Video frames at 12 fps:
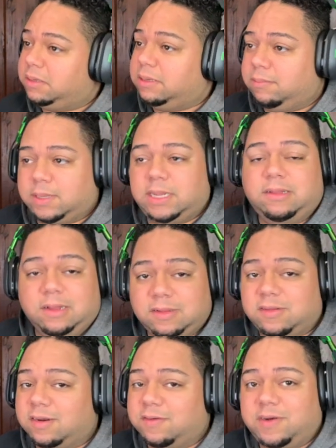It
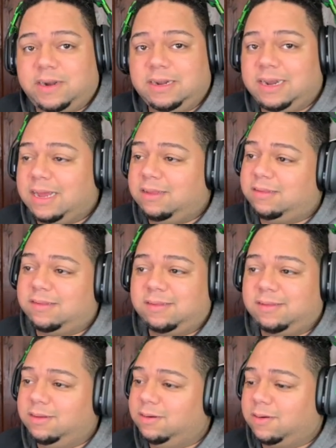does look very nice.
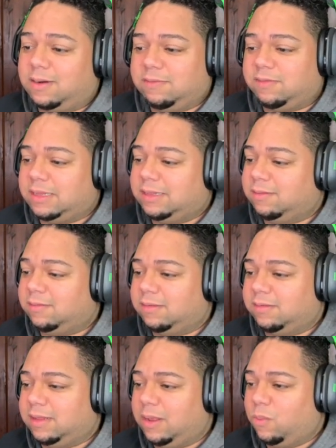I've said this
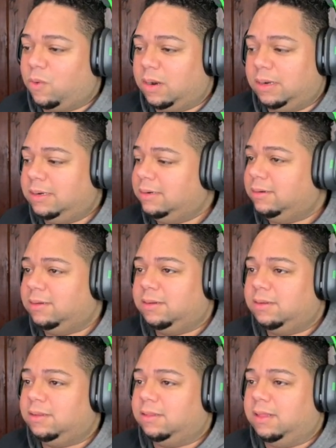since day one,
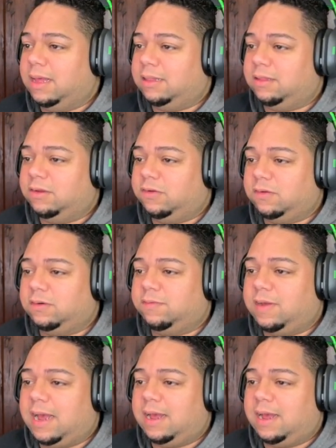that they should have had